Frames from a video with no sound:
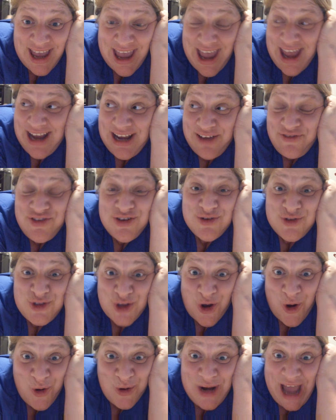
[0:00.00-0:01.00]
And if you
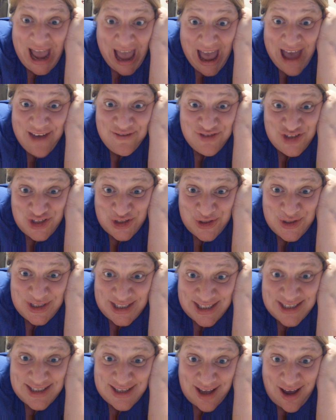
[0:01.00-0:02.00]
don't have shoes
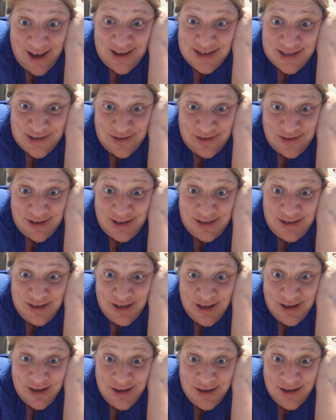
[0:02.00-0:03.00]
and socks on,
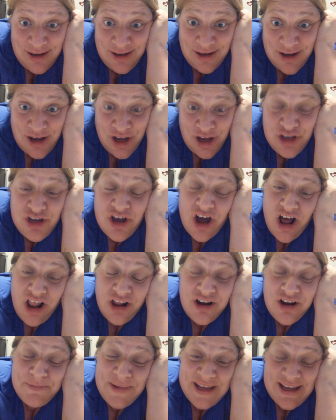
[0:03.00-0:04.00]
y'all
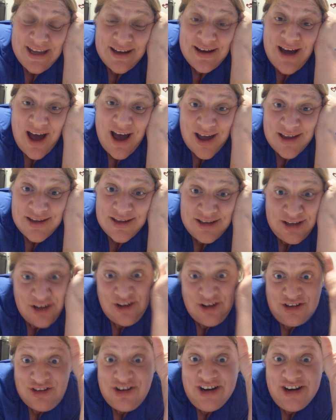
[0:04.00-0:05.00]
are being
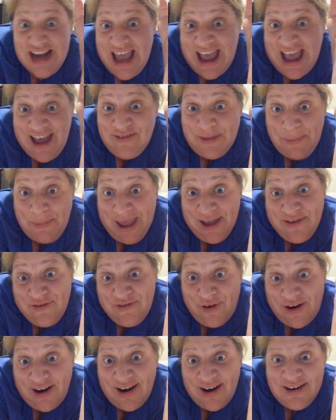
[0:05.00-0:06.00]
you're going to have to pay
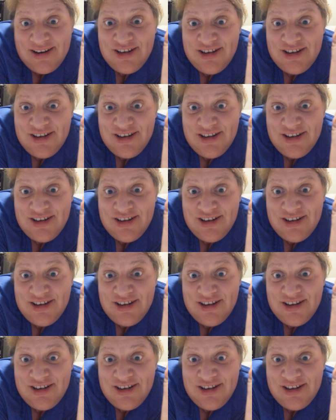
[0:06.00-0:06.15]
for it.